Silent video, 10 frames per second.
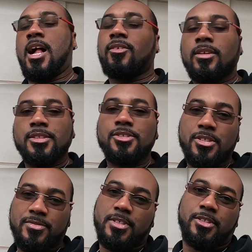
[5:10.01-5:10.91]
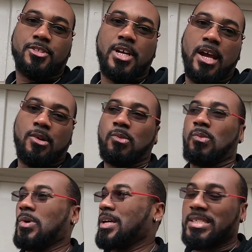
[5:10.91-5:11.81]
I've only driven on the track
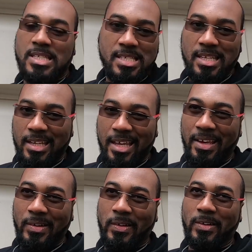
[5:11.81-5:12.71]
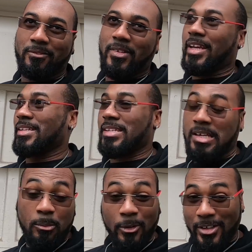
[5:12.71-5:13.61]
once in anger in Vegas a
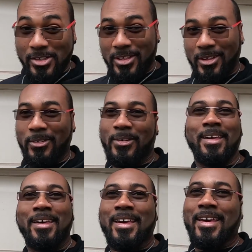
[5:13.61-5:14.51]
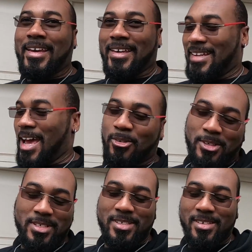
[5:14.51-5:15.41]
couple years ago, and that
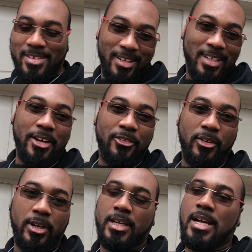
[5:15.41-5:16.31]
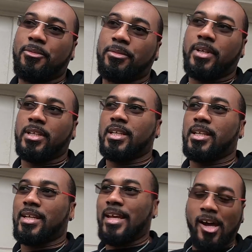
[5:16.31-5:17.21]
was a lot of fun, and
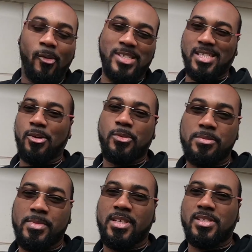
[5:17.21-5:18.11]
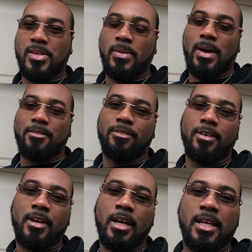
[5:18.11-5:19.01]
it always stuck with me. So I've
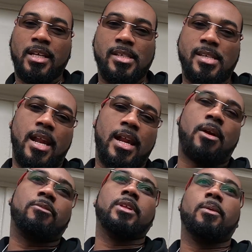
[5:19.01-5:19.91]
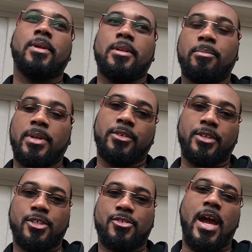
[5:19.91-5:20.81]
decided I really wanted to
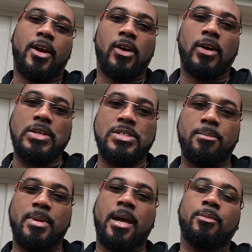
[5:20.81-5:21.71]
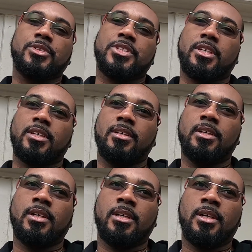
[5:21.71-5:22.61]
build a track car to be able to
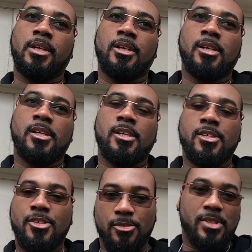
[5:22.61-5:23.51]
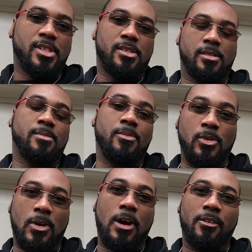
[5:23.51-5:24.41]
do this
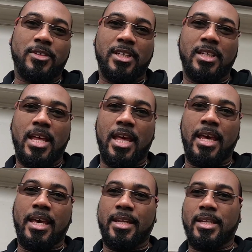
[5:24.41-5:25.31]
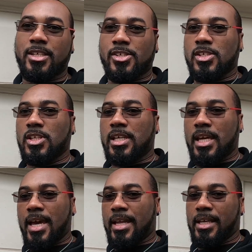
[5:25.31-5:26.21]
more often. And just
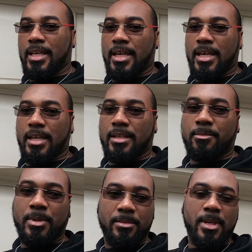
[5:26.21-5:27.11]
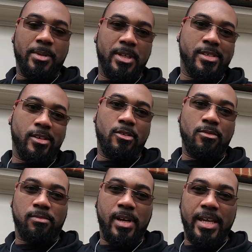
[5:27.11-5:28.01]
looking at it, and the BMW is a
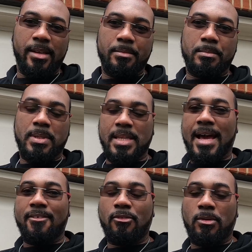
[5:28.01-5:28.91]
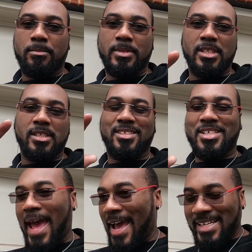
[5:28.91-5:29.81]
great platform. The
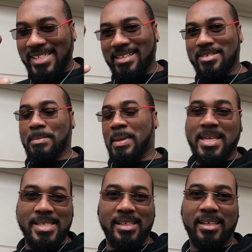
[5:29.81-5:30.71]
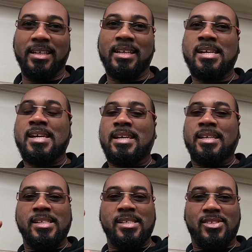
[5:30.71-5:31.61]
chassis is amazing.
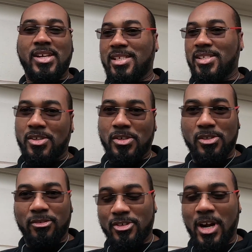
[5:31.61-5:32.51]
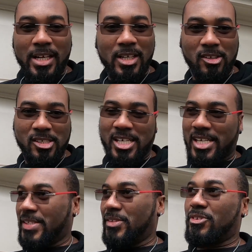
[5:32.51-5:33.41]
These chassis are used for track cars, these
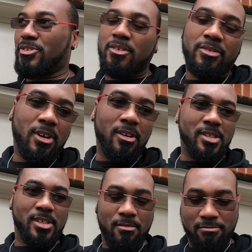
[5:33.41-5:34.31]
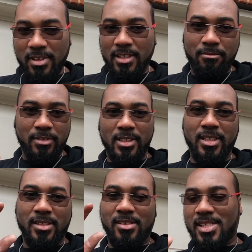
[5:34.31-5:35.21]
chassis are used for drift cars. It's a really,
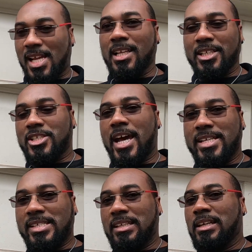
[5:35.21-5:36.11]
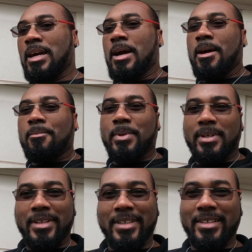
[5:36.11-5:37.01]
really solid chassis,
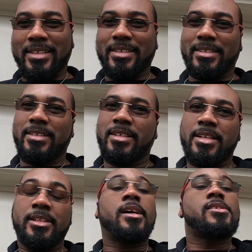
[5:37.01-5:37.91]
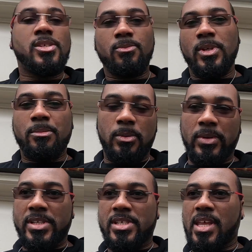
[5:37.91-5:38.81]
but there are some weak
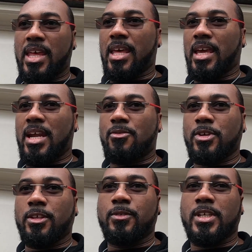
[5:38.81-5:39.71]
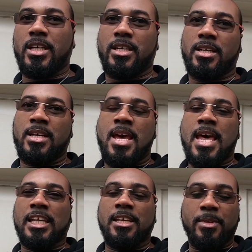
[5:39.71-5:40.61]
points, and I really want to
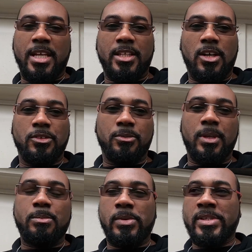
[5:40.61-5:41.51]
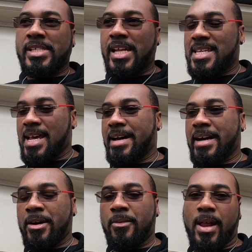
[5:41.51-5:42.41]
eliminate all the weak points. That's
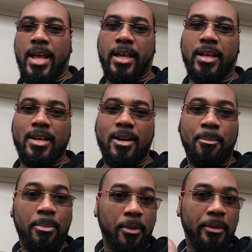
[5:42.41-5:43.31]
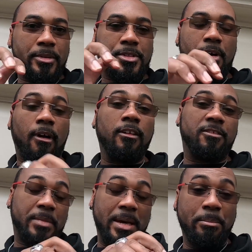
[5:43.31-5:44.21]
how I approach all
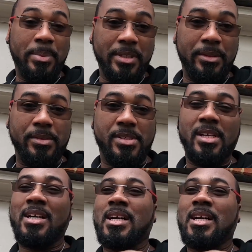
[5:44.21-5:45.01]
of my builds.